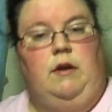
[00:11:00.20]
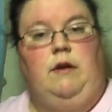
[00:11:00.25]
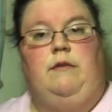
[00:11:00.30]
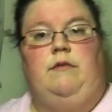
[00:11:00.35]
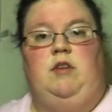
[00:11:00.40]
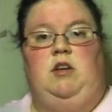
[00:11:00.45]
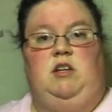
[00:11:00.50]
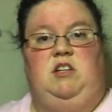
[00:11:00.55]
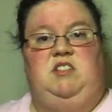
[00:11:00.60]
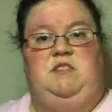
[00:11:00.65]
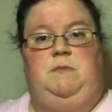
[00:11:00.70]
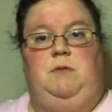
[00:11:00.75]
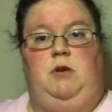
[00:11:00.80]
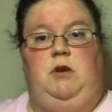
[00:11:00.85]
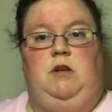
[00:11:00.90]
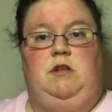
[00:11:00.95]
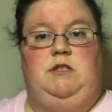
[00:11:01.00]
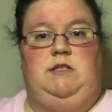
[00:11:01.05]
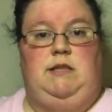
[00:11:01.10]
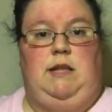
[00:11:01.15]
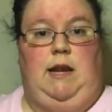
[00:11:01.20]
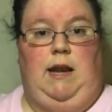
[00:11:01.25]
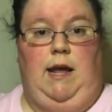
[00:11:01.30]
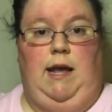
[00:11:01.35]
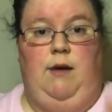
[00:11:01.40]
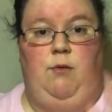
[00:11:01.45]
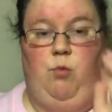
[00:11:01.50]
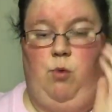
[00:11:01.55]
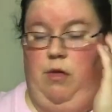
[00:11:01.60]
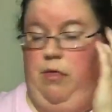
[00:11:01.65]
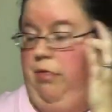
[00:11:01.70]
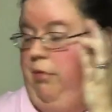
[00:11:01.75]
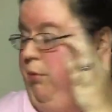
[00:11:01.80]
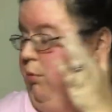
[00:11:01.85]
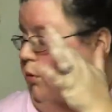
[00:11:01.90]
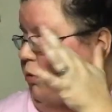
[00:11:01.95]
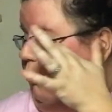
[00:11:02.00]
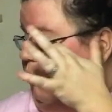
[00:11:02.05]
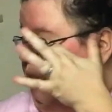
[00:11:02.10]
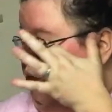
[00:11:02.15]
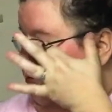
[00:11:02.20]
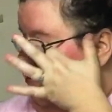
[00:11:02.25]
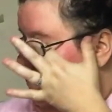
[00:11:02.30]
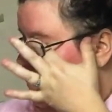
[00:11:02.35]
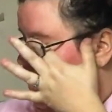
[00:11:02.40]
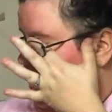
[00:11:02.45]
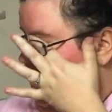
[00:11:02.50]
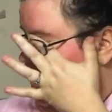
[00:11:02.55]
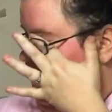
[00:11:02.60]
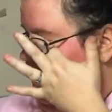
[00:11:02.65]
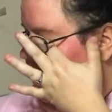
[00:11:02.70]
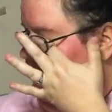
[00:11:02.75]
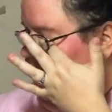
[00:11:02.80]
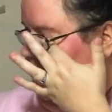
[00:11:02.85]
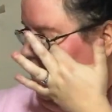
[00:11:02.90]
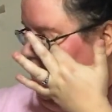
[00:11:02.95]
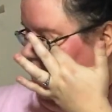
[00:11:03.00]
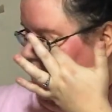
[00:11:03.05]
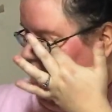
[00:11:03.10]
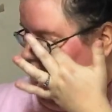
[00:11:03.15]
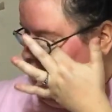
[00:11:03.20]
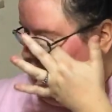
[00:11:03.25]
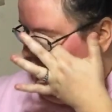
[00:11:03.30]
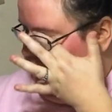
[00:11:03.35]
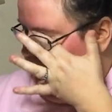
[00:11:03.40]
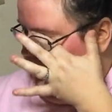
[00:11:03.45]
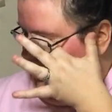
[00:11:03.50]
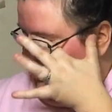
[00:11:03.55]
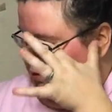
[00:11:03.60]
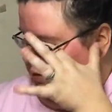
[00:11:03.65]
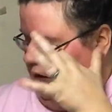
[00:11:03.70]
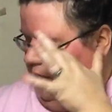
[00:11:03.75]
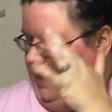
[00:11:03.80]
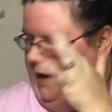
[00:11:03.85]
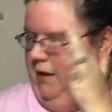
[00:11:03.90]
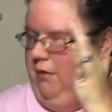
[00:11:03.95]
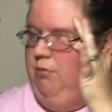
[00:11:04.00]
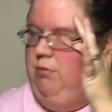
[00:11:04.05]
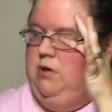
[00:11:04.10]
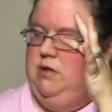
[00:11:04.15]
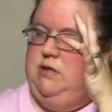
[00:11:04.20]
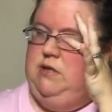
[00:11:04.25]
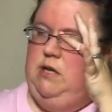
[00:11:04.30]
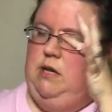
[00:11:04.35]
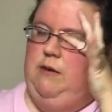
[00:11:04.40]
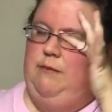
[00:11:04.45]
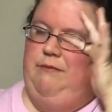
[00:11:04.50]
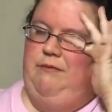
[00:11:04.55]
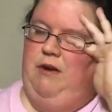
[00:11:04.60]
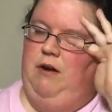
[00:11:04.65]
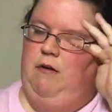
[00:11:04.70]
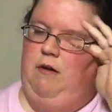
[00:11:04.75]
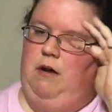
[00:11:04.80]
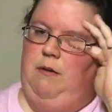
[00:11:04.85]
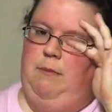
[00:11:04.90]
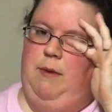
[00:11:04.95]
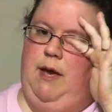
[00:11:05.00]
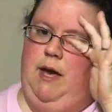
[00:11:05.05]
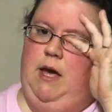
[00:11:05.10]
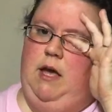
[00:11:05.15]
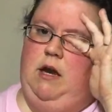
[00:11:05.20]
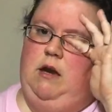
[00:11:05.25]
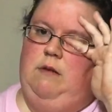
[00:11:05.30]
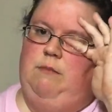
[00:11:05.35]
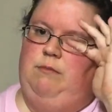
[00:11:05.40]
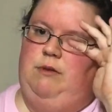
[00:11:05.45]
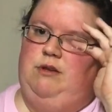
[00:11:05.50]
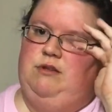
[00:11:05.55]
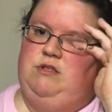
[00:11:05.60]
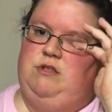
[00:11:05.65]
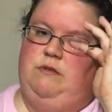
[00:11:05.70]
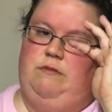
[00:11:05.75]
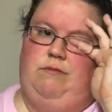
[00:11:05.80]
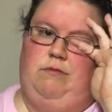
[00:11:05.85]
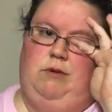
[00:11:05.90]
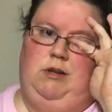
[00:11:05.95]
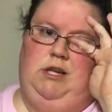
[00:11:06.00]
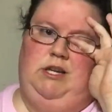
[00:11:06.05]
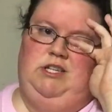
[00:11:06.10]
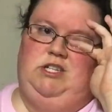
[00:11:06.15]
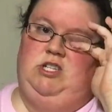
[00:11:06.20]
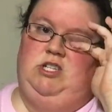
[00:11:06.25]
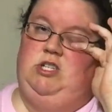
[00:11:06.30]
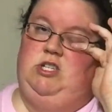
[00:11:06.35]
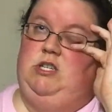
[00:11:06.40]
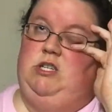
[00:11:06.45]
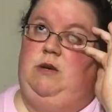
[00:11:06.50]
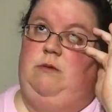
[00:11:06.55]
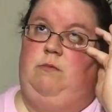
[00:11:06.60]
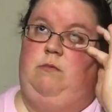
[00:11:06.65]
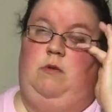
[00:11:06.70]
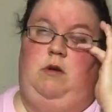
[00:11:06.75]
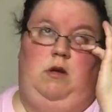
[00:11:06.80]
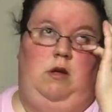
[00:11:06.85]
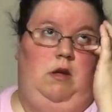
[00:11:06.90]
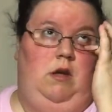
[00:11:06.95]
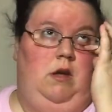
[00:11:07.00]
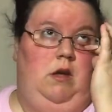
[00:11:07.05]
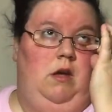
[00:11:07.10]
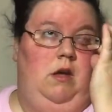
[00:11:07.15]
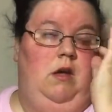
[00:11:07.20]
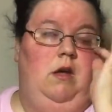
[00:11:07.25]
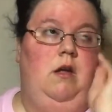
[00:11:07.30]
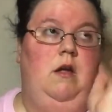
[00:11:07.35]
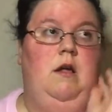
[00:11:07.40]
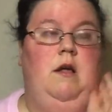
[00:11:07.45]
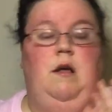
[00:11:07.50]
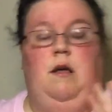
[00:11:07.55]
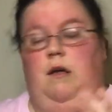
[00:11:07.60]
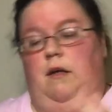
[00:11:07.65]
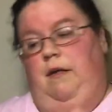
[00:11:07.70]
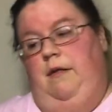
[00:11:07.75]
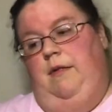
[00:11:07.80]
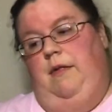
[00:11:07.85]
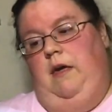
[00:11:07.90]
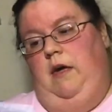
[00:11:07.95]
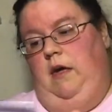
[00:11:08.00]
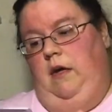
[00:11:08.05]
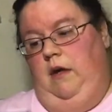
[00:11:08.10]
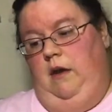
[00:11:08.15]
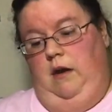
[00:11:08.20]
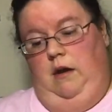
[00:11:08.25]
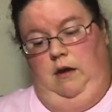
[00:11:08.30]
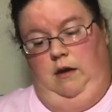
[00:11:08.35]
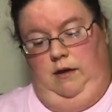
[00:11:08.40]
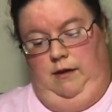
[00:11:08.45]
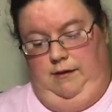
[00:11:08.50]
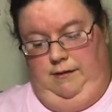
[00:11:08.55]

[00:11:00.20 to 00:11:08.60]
of an experience that I went through many years ago. I was in a very bad abusive relationship. And,